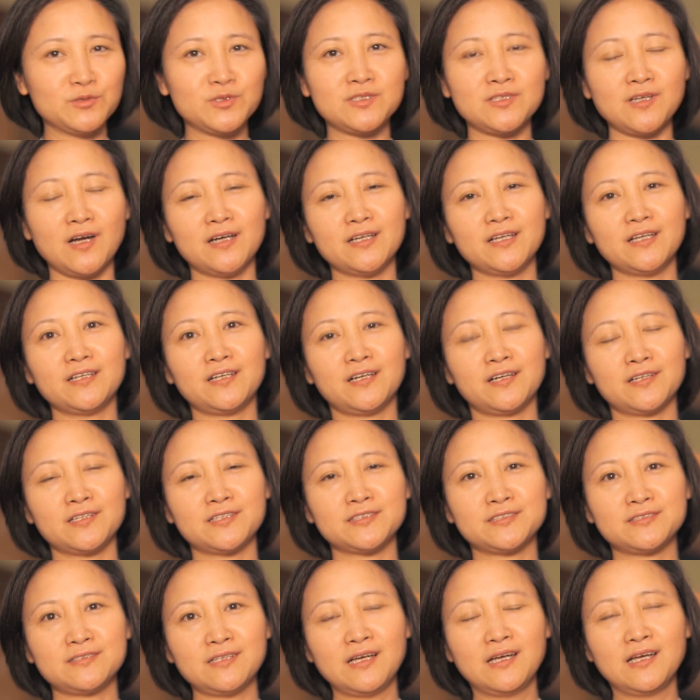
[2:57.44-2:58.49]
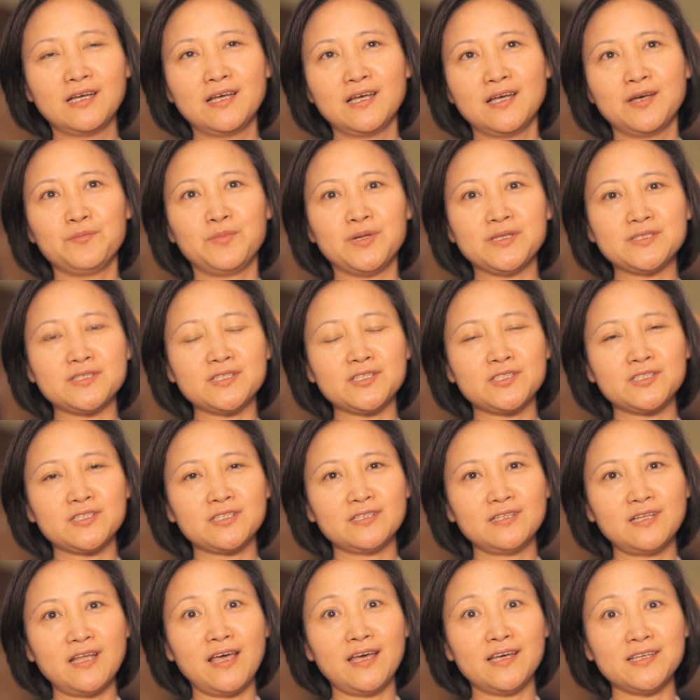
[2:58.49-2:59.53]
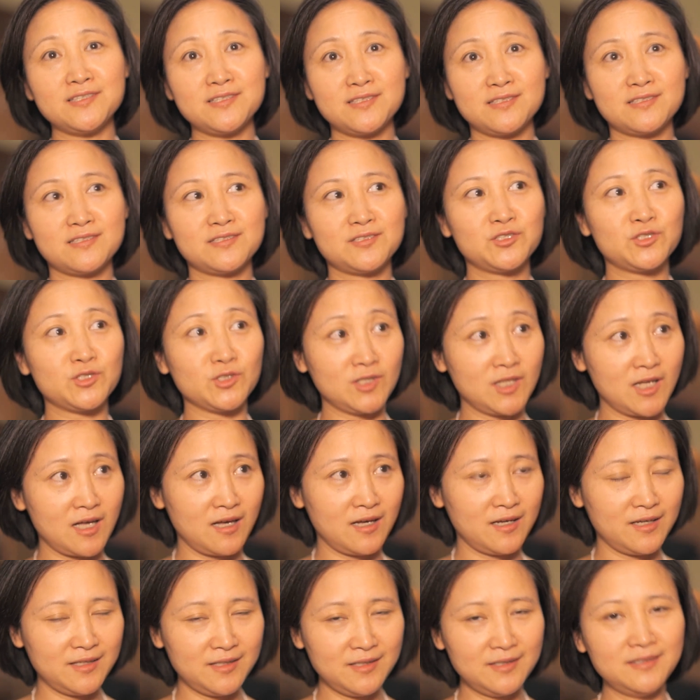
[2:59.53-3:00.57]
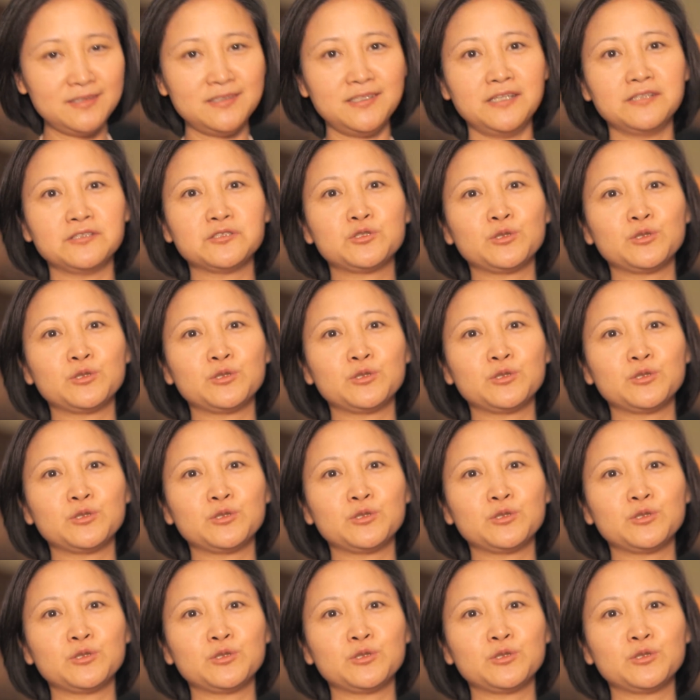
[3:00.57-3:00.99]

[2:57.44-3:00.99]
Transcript: who started her position last July in